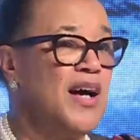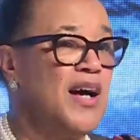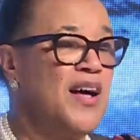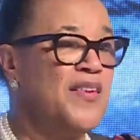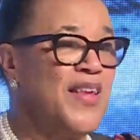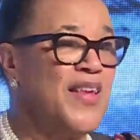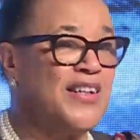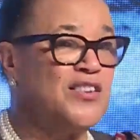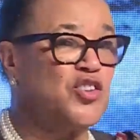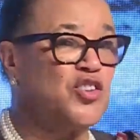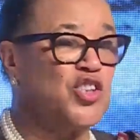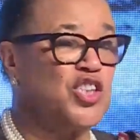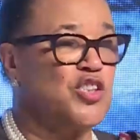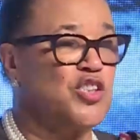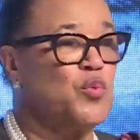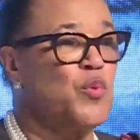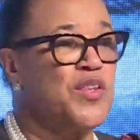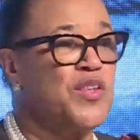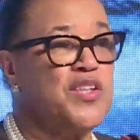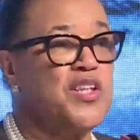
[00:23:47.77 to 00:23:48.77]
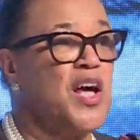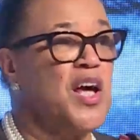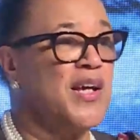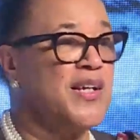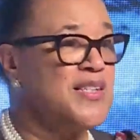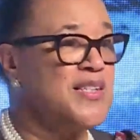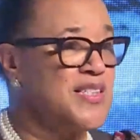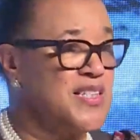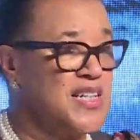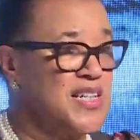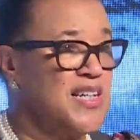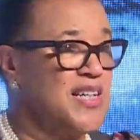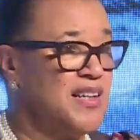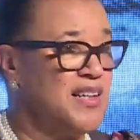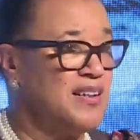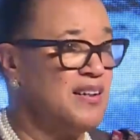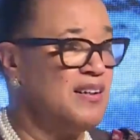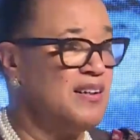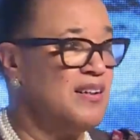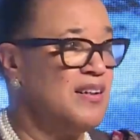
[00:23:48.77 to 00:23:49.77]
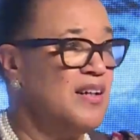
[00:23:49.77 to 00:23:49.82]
And that's just with 19.